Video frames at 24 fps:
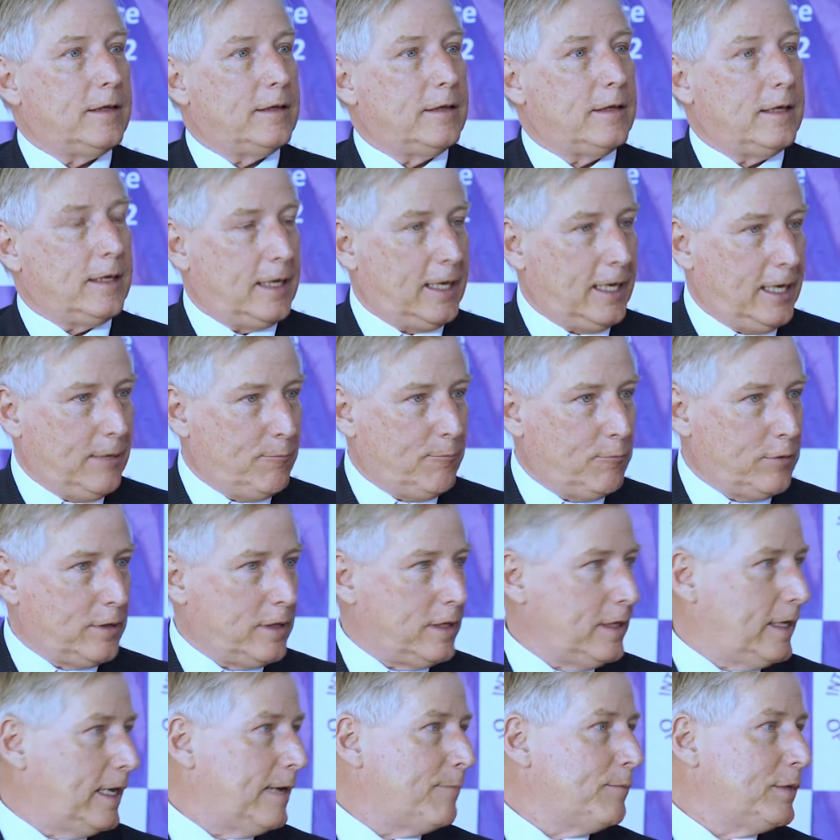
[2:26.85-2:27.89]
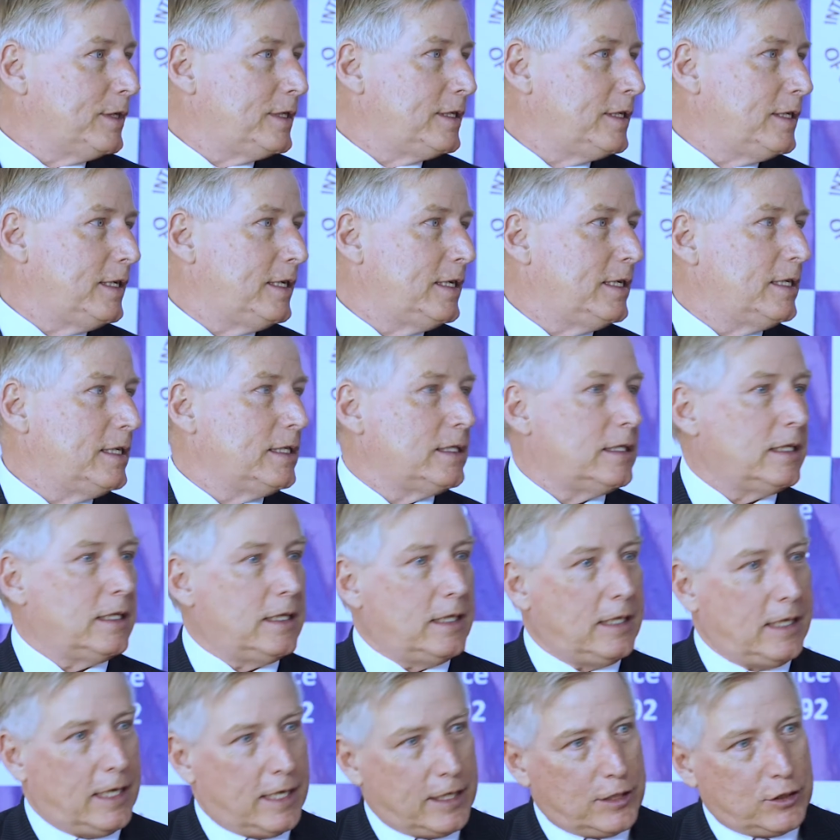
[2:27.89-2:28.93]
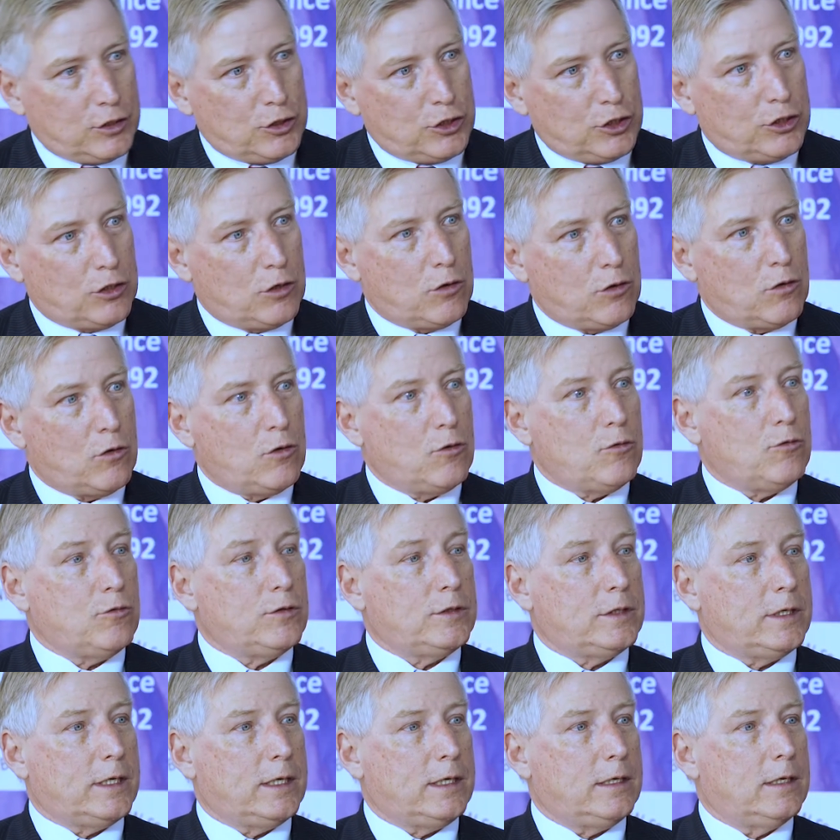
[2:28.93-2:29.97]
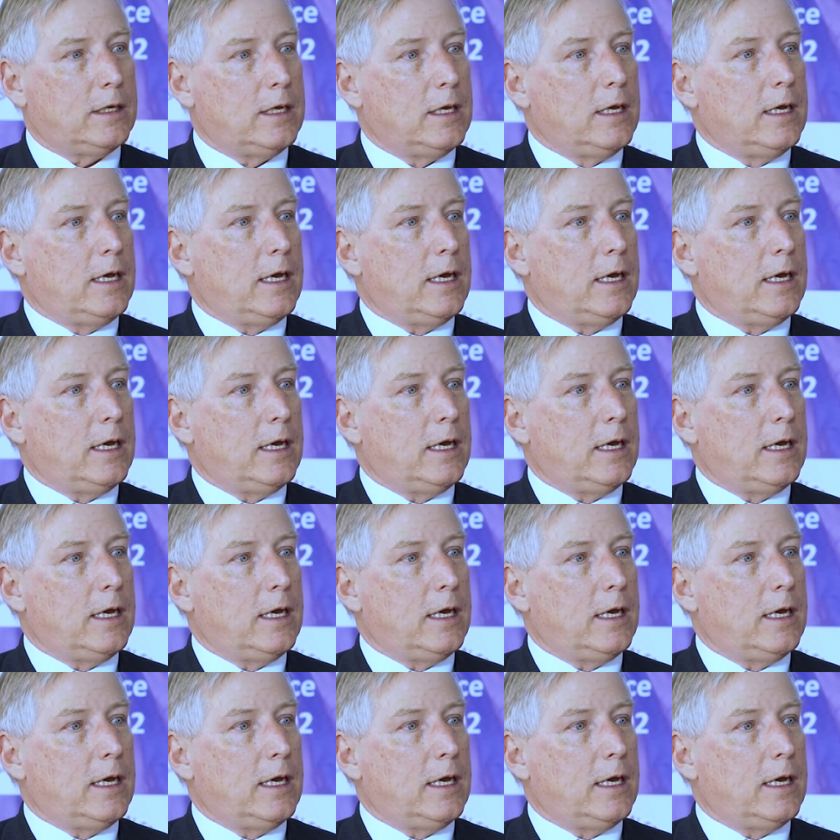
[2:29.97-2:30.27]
They came with the embassies and the NGOs, and